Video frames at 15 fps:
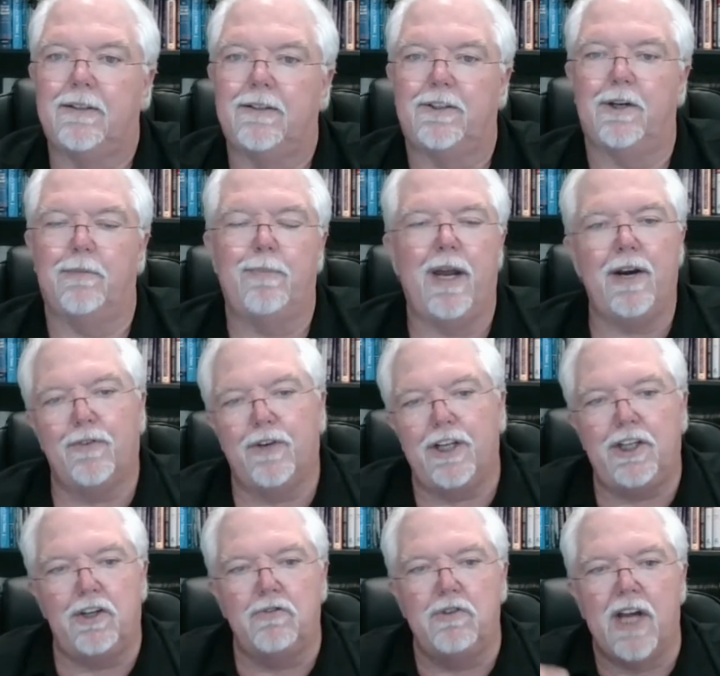To be
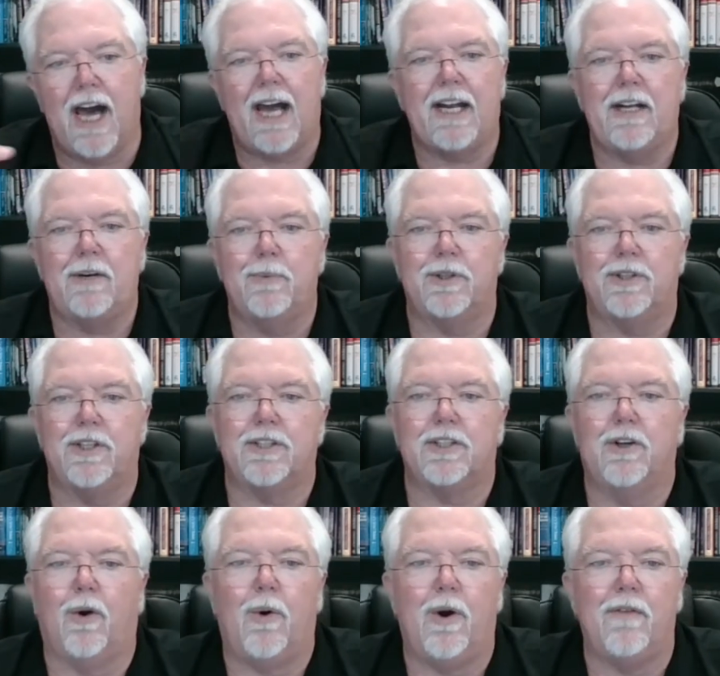reunited with this
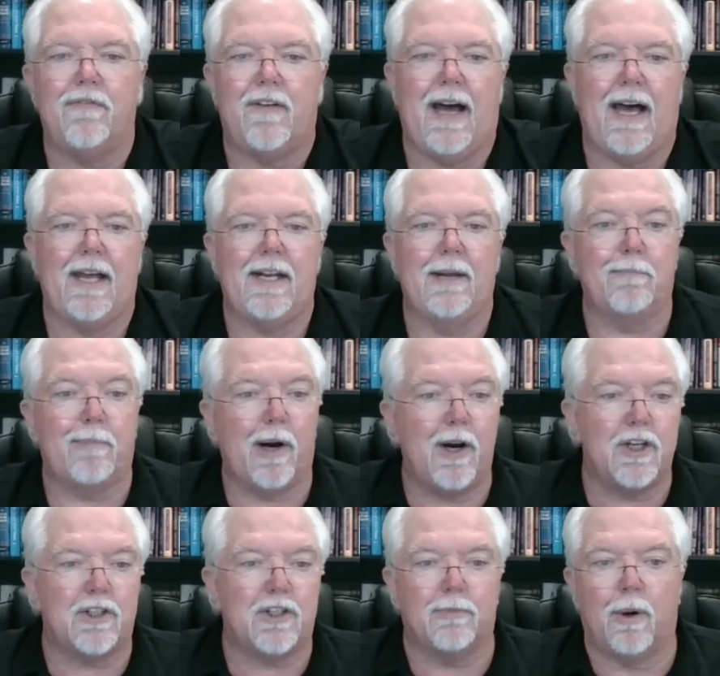glorified,
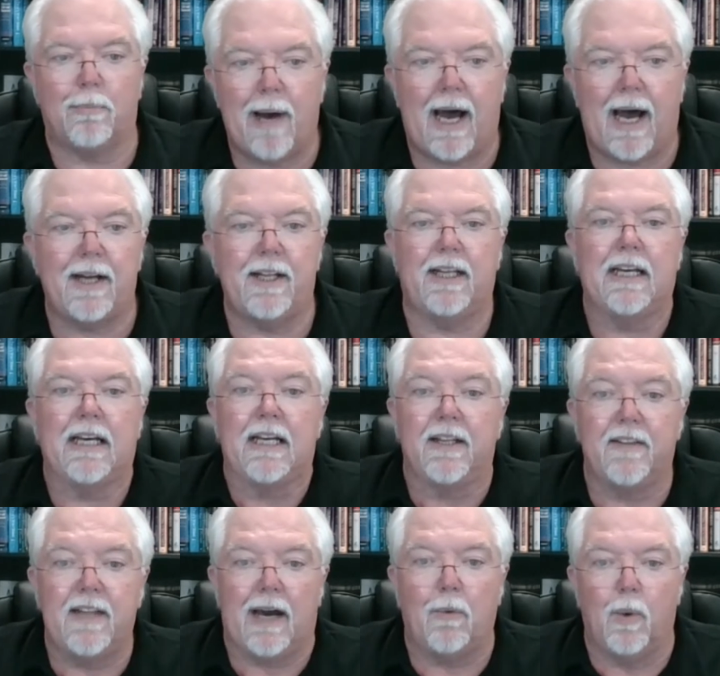imperishable body
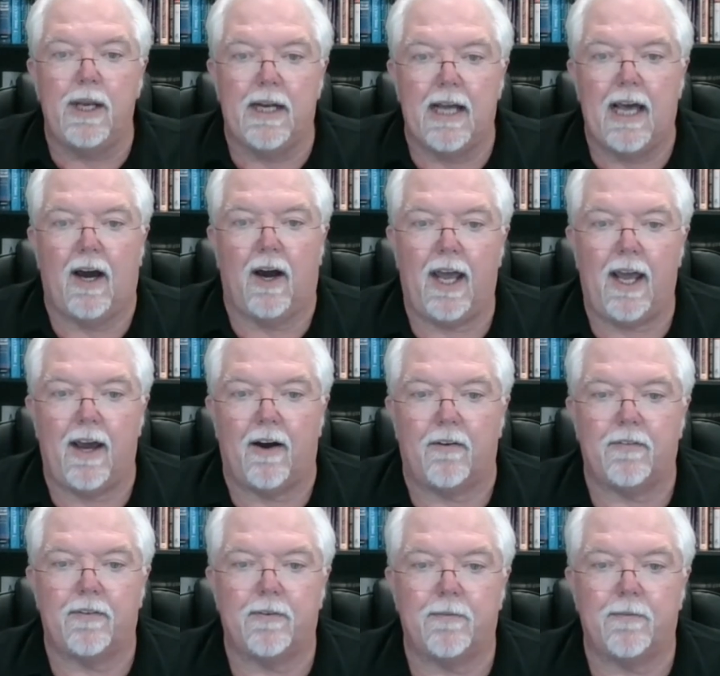that we now have.